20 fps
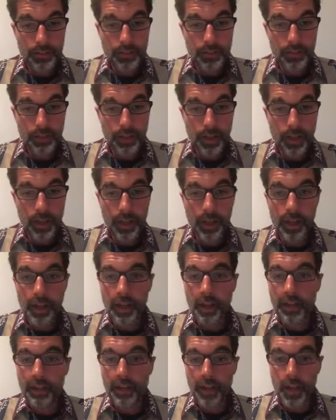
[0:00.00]

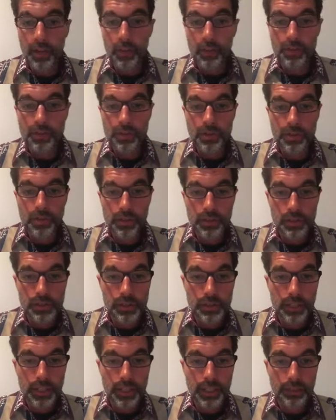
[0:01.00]
And I will just
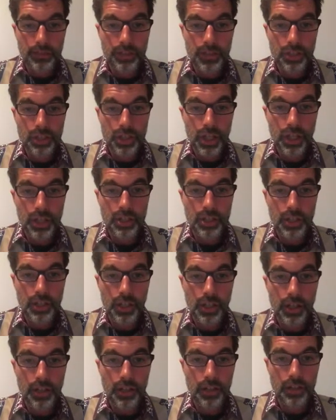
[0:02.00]
leave the change in
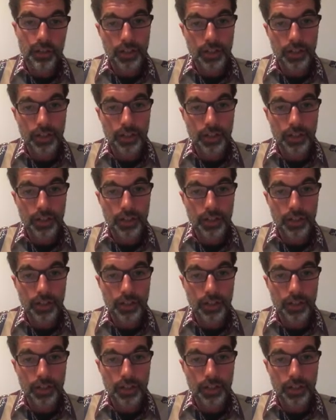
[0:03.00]
there.